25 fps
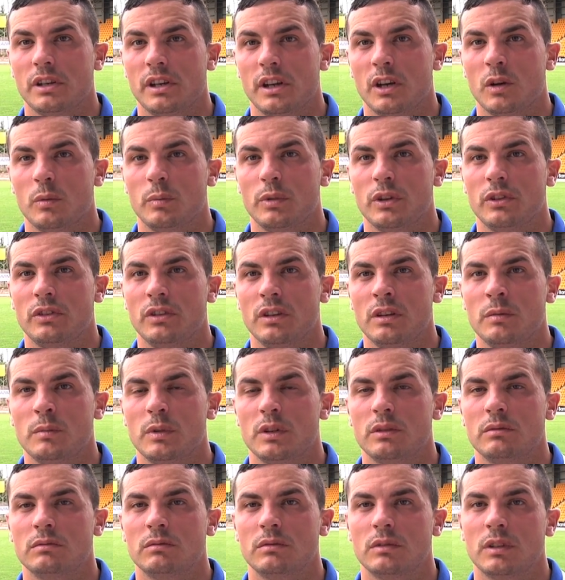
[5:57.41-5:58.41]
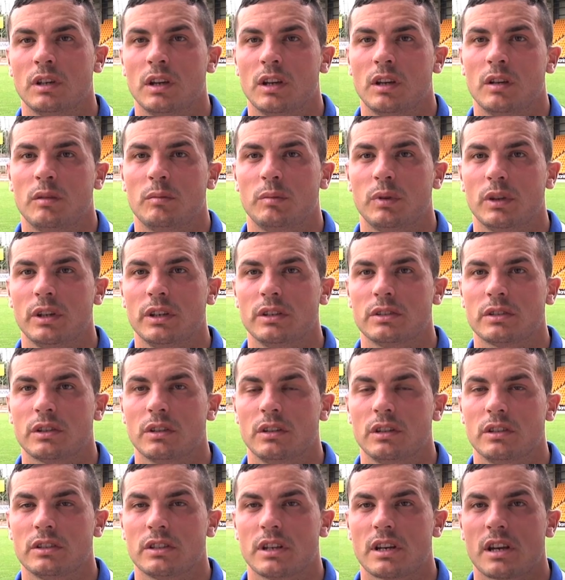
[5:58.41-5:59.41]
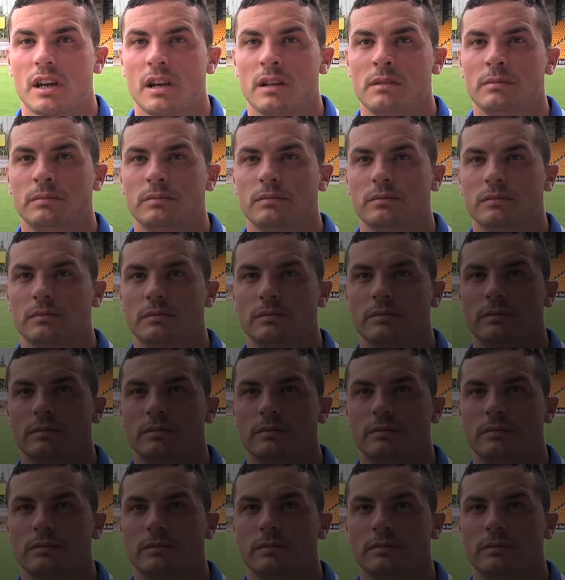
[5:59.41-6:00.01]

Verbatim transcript: help the team and play as good as I can.